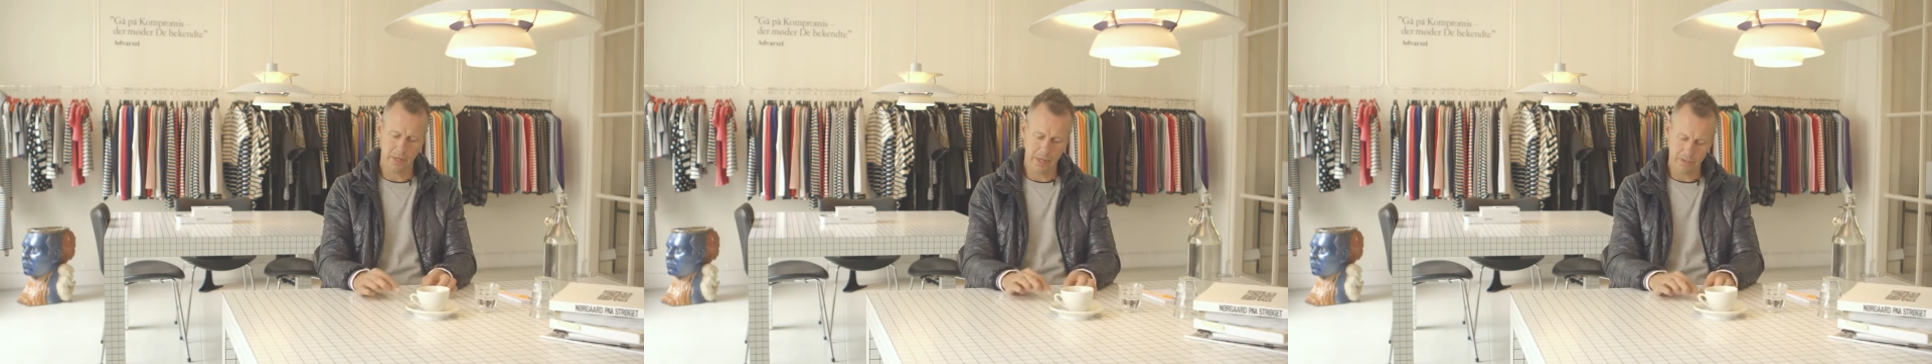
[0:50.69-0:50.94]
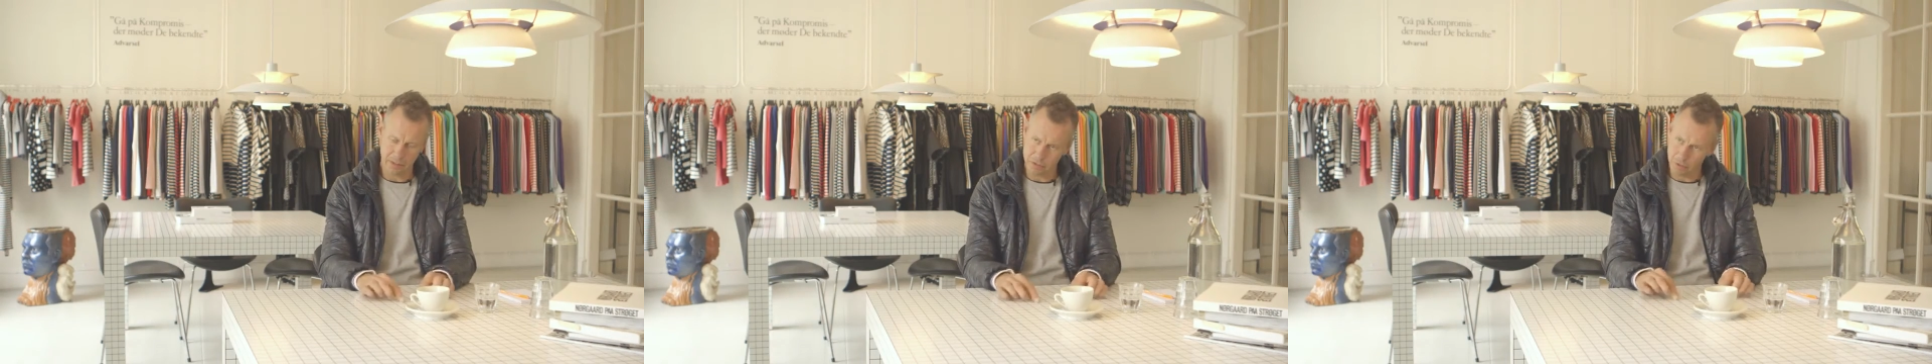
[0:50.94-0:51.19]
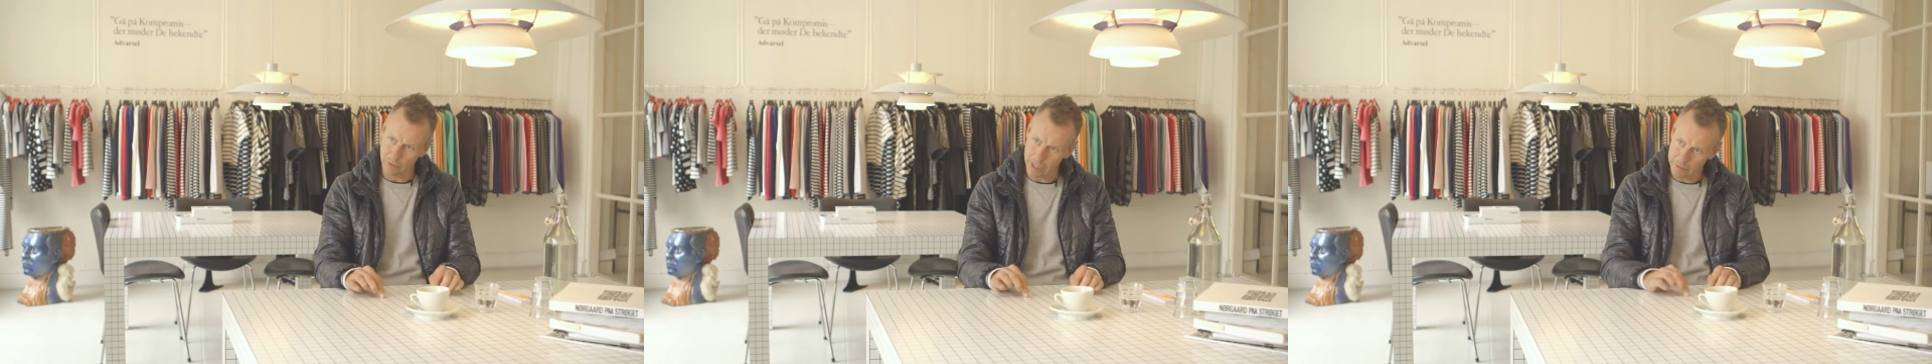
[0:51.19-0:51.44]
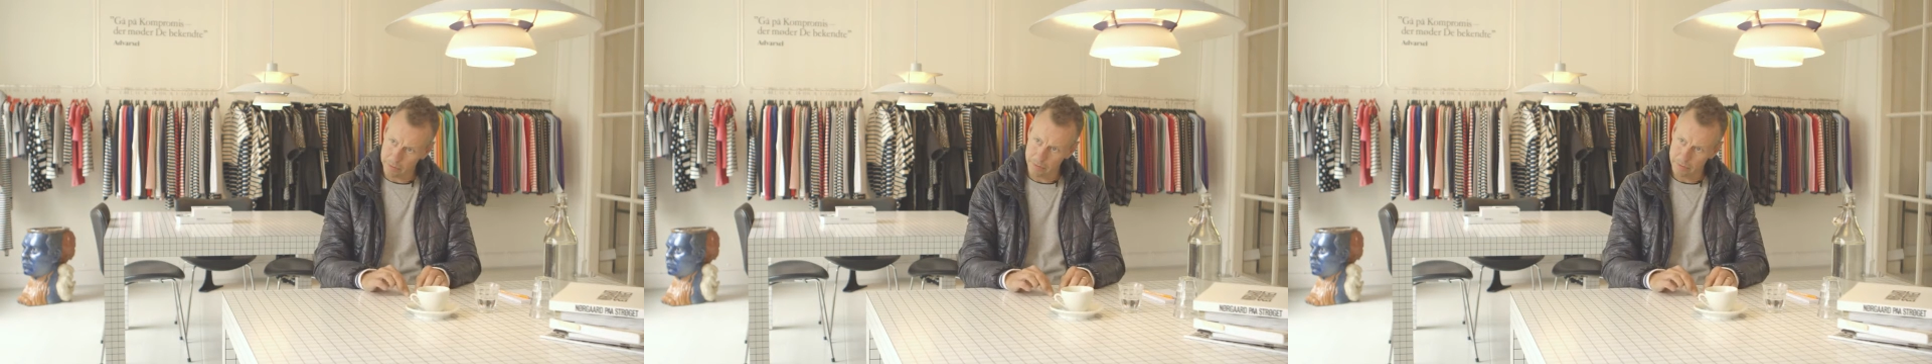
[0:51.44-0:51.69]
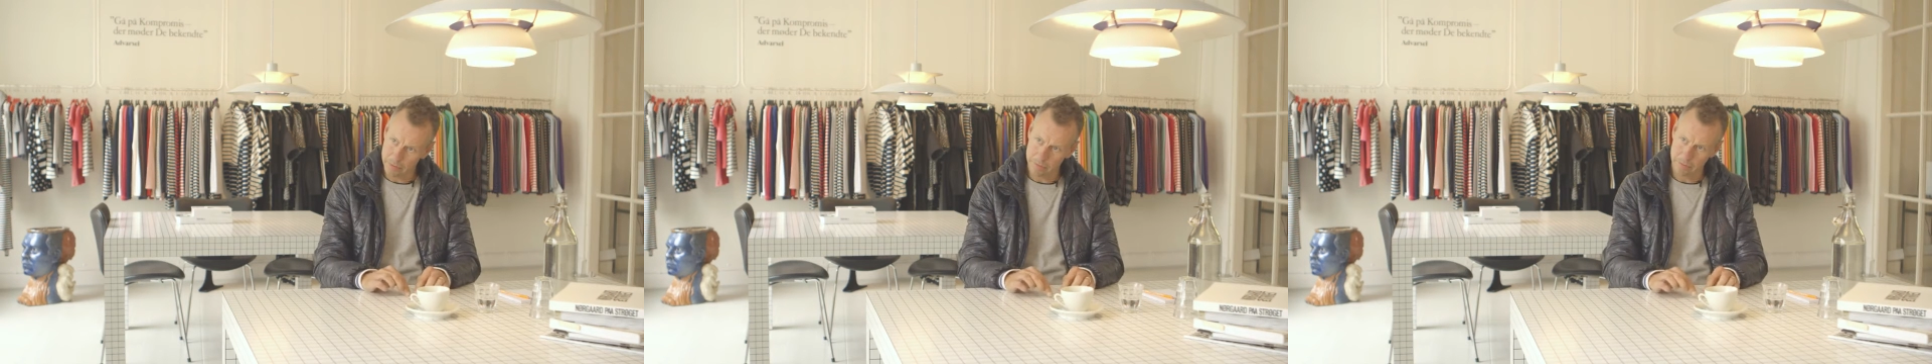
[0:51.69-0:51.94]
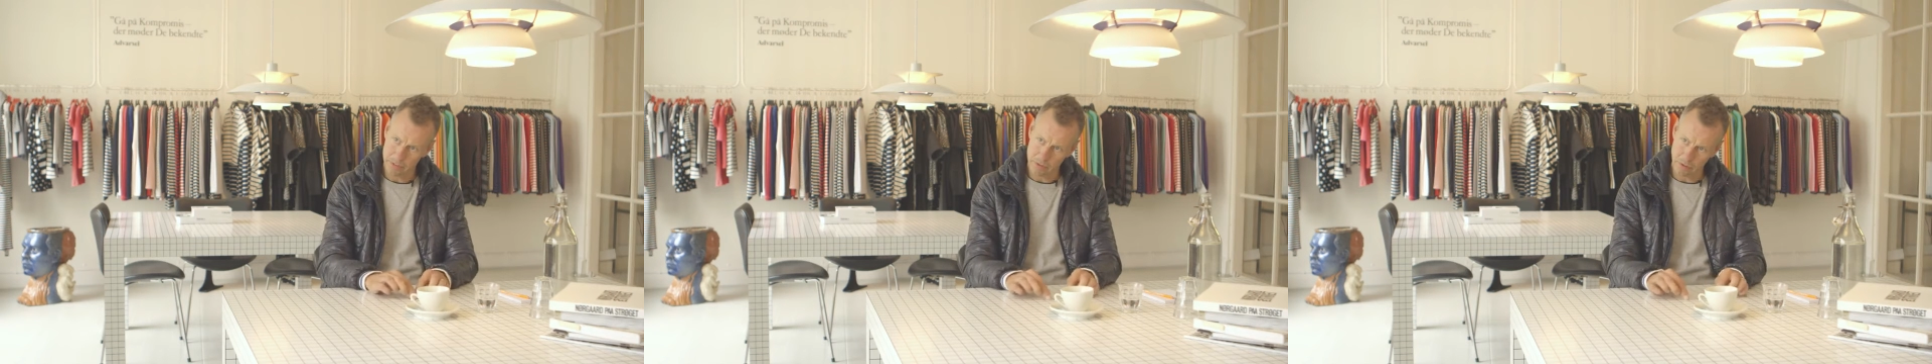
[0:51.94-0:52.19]
has its own label,
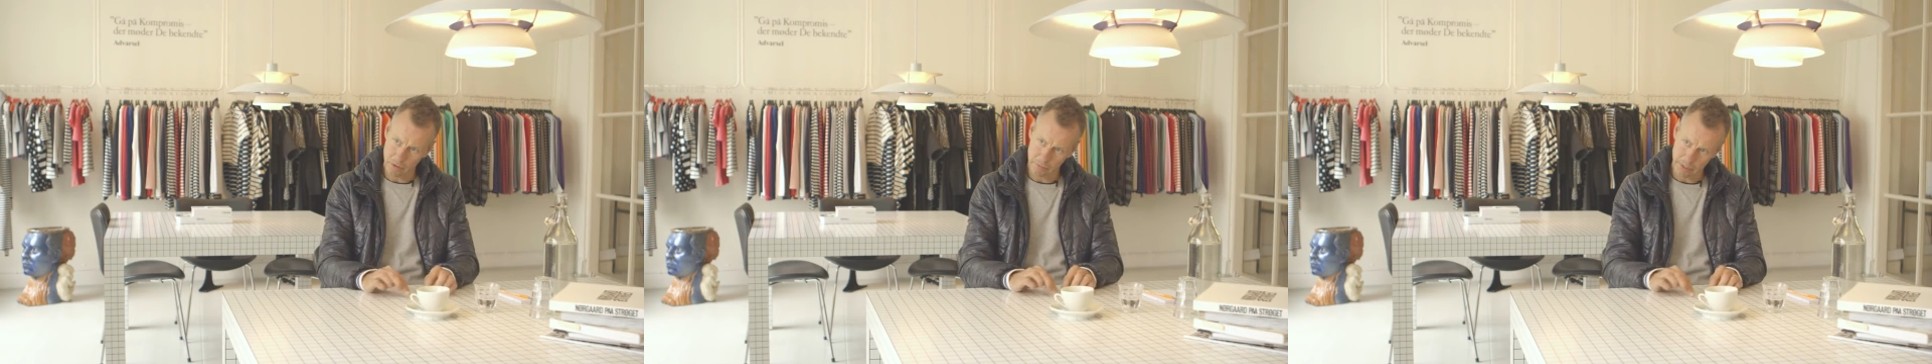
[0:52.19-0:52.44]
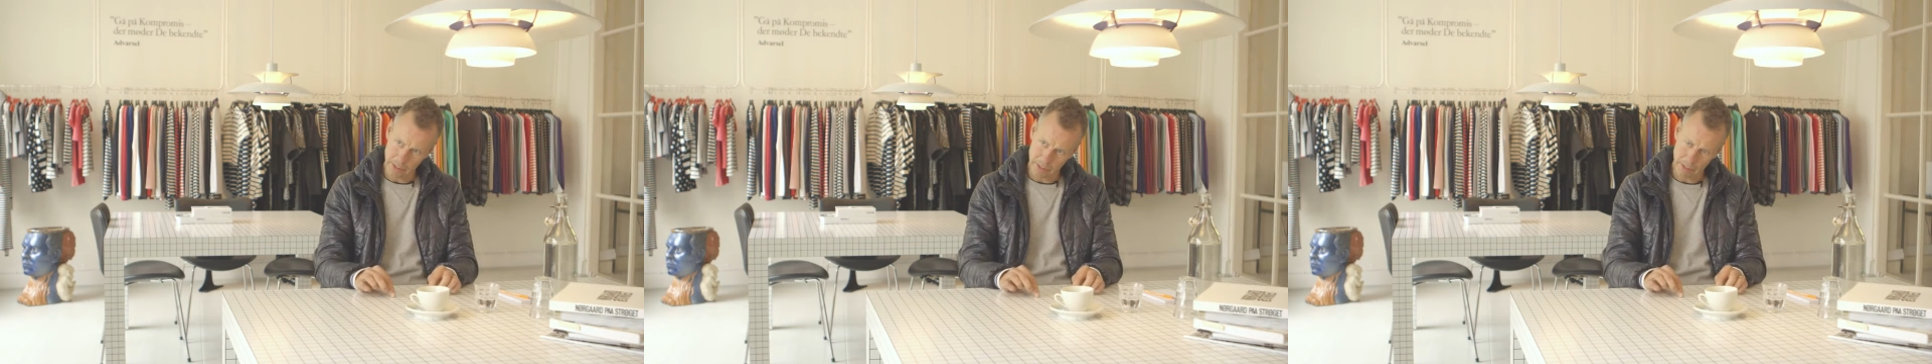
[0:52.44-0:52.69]
Mads Nørgaard Made in